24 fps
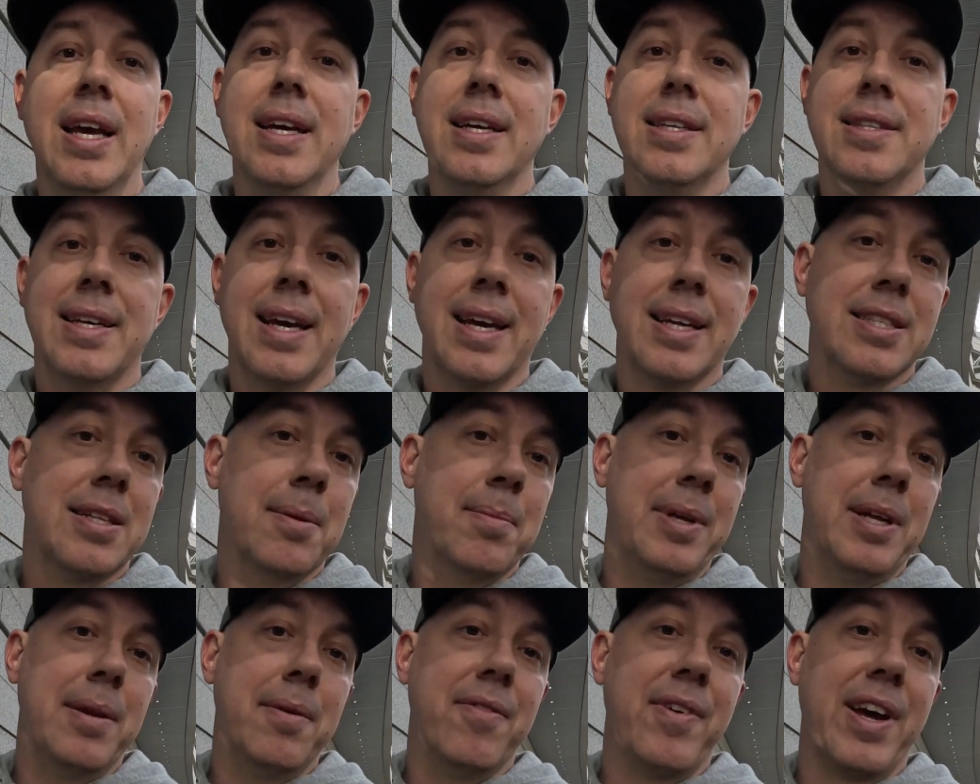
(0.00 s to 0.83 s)
It takes a
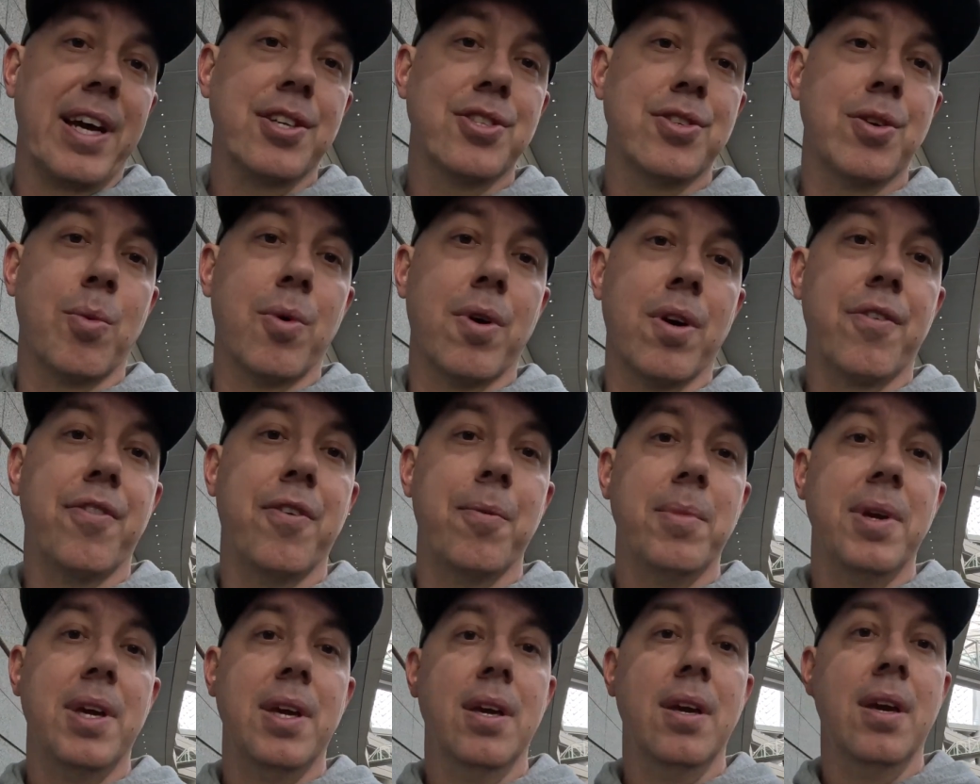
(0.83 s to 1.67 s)
bit of extra work for
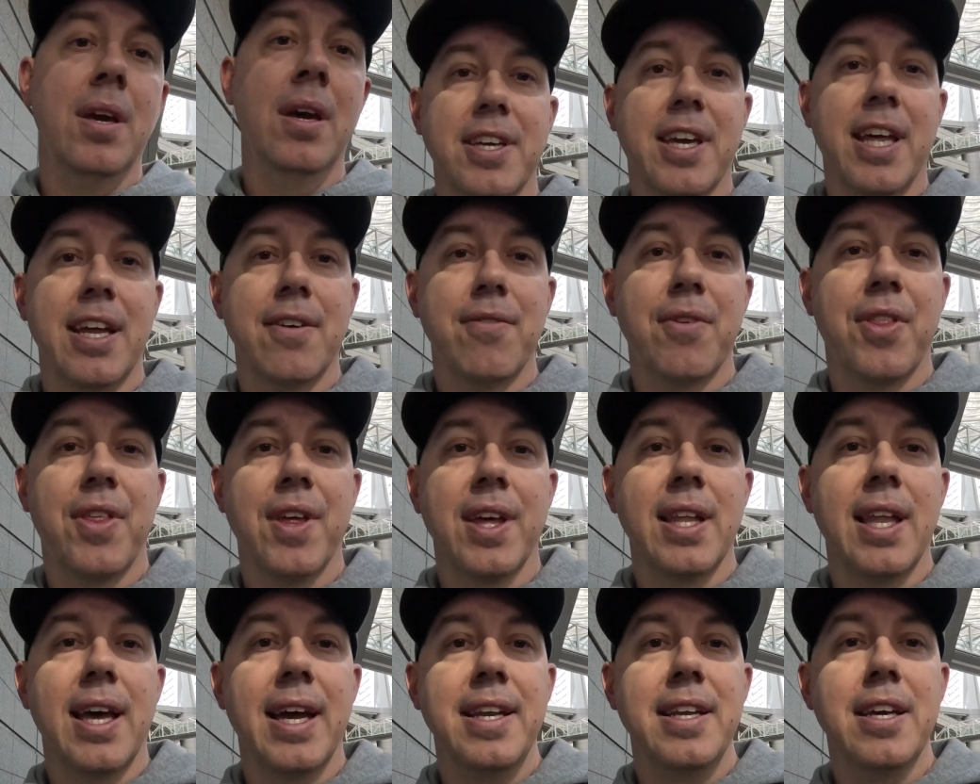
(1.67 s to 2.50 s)
me to get
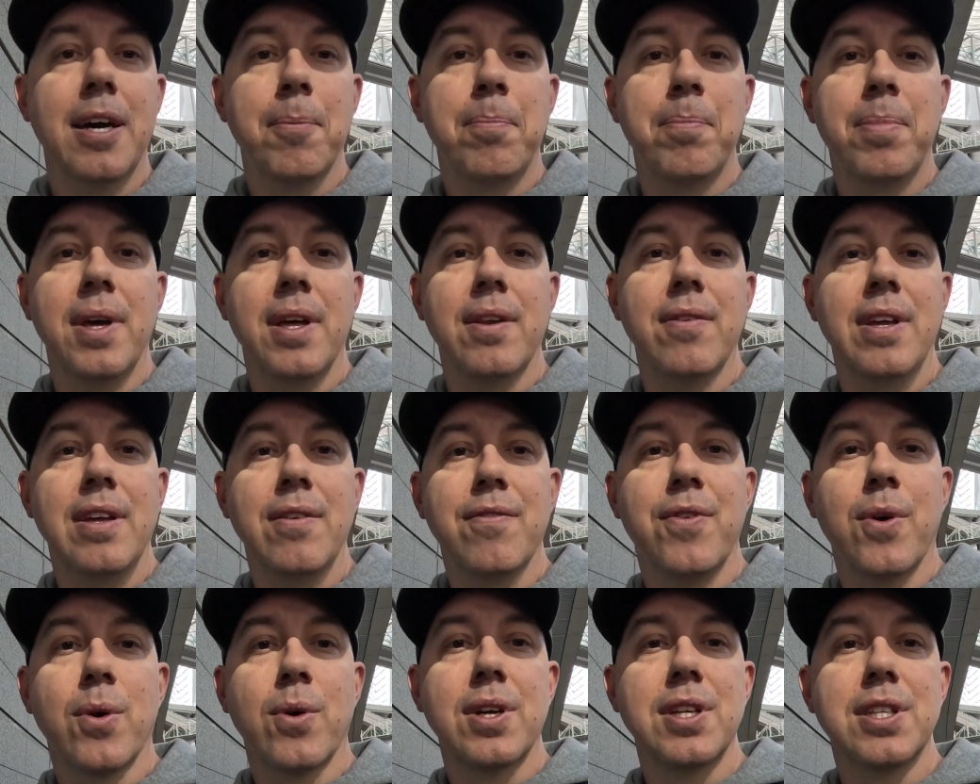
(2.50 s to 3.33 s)
everything lined up and in
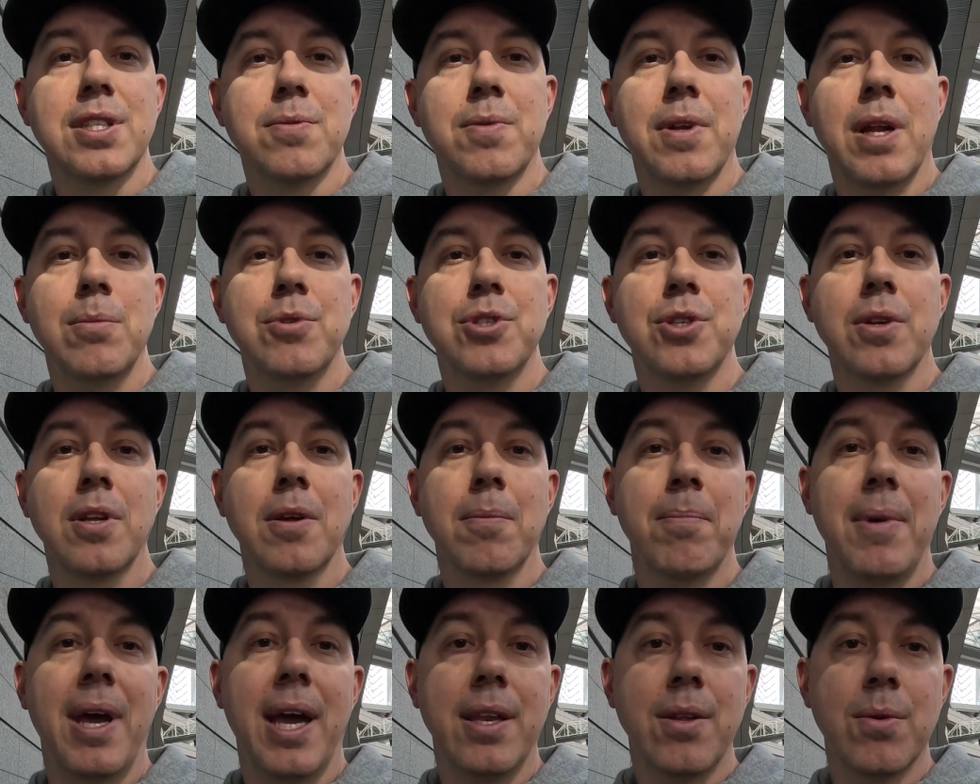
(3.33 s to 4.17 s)
focus when I'm
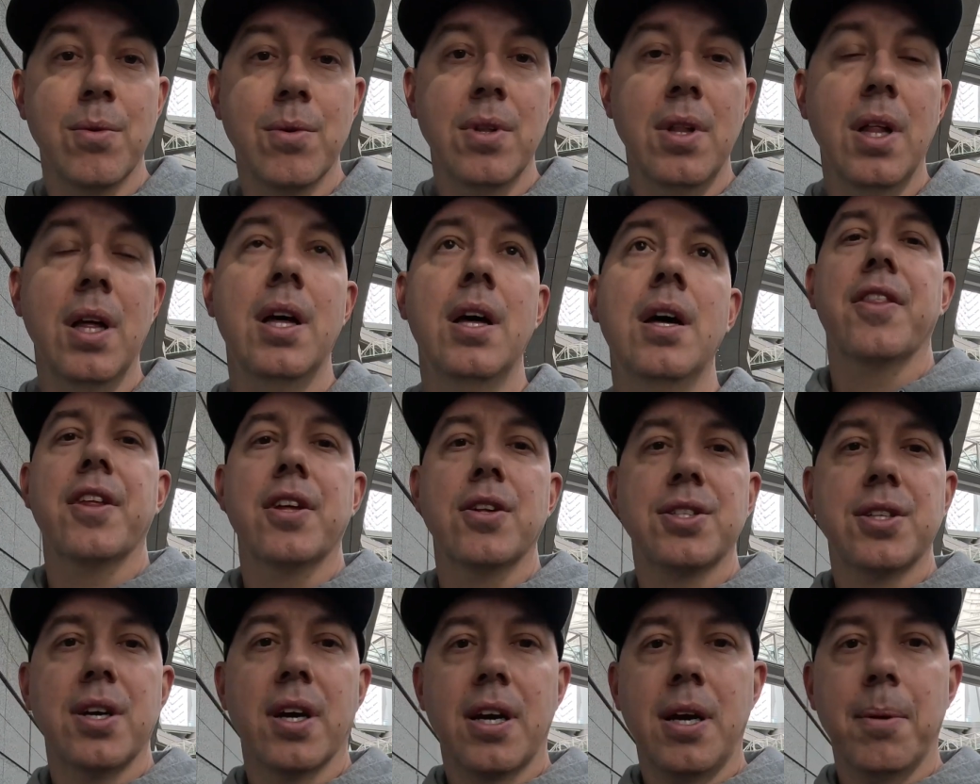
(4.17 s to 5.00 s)
shooting manual. I think you
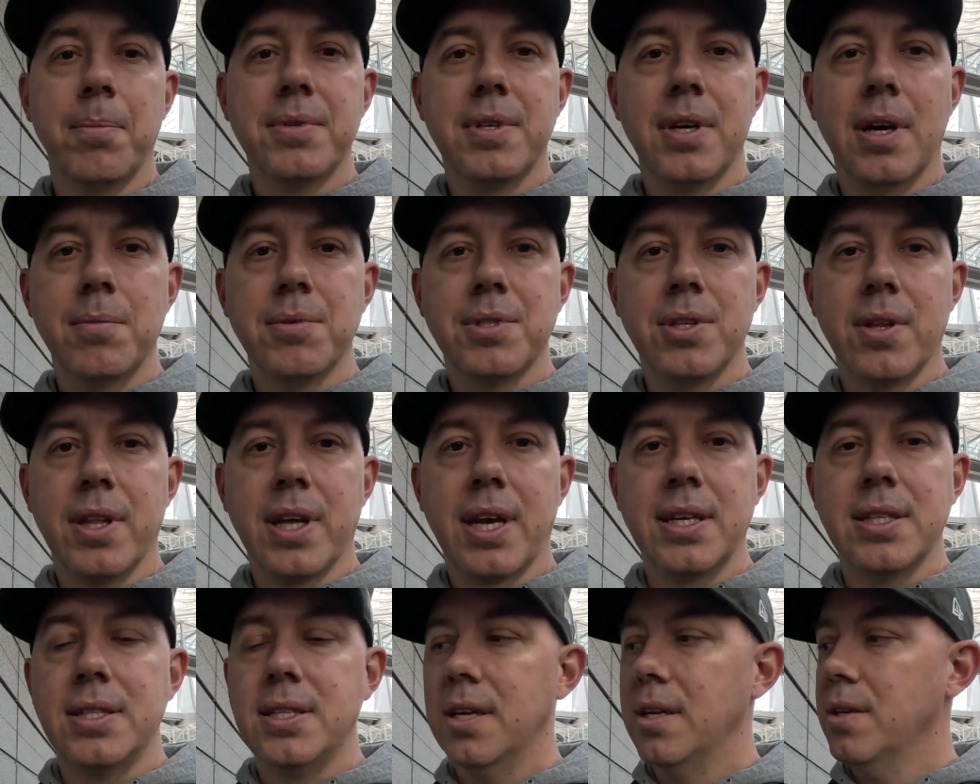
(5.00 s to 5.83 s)
saw a couple times though,
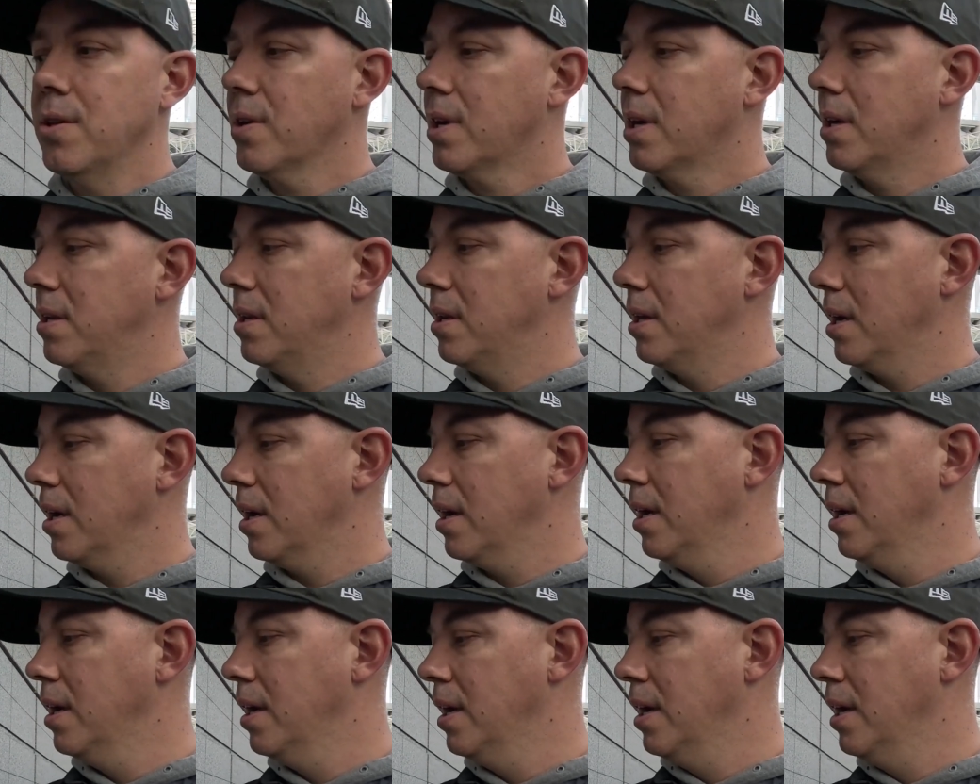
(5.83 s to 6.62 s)
like I said, you can